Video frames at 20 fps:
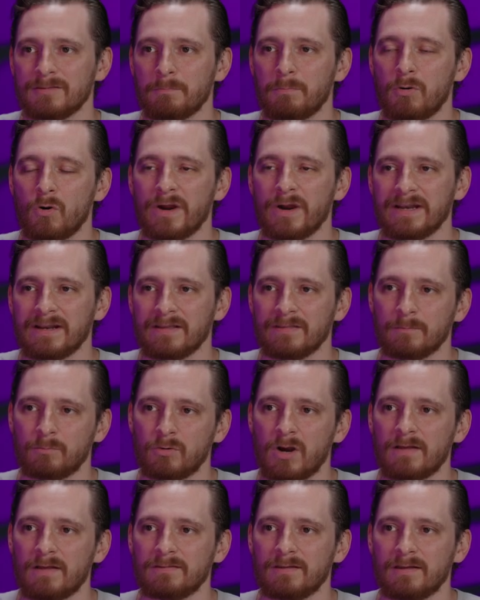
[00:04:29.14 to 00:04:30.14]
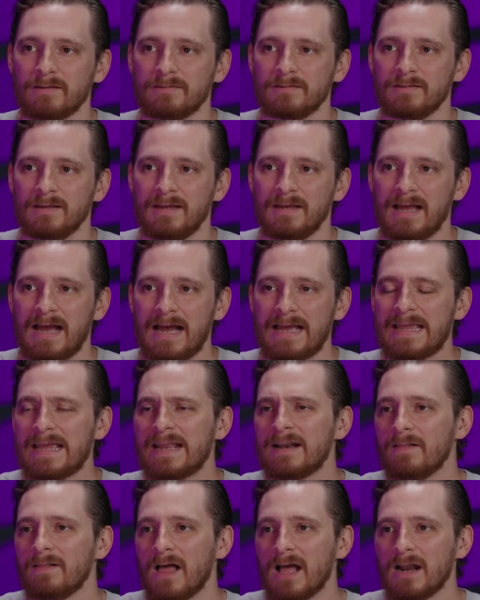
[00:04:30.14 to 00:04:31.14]
point in the process.
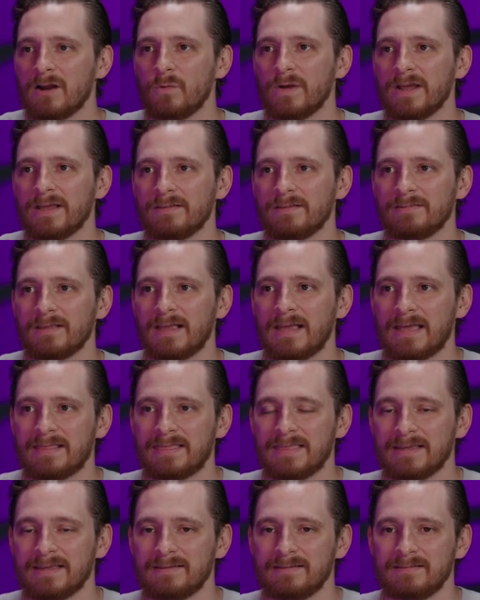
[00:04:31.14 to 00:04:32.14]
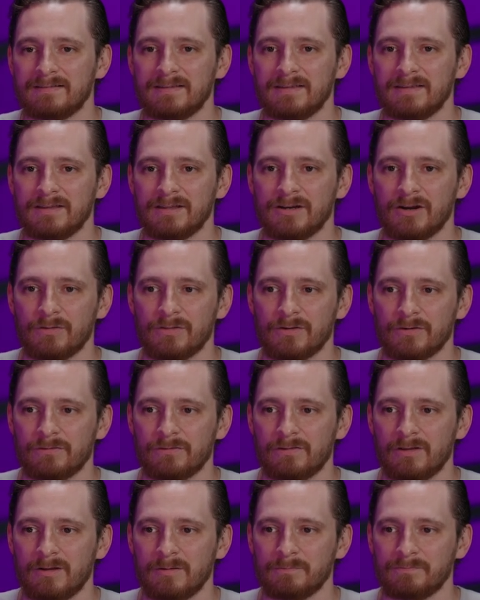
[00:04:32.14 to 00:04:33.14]
In a lot of ways, I think there's
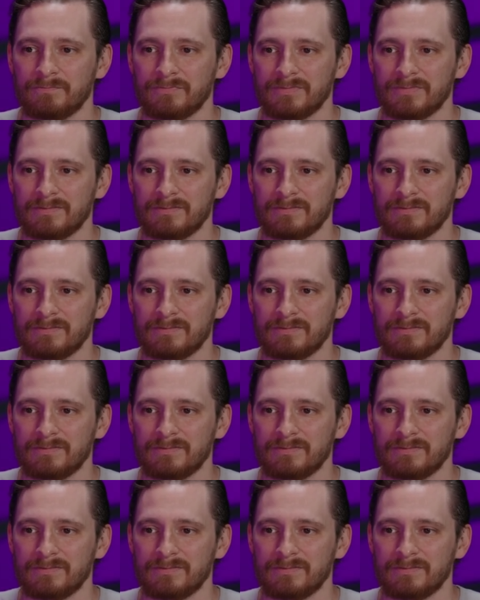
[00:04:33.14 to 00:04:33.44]
some